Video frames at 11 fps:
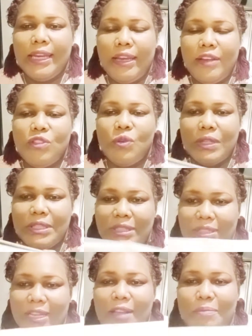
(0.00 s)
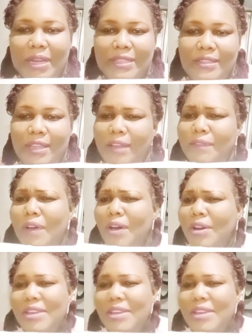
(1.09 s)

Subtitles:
is going to tell myself, oh,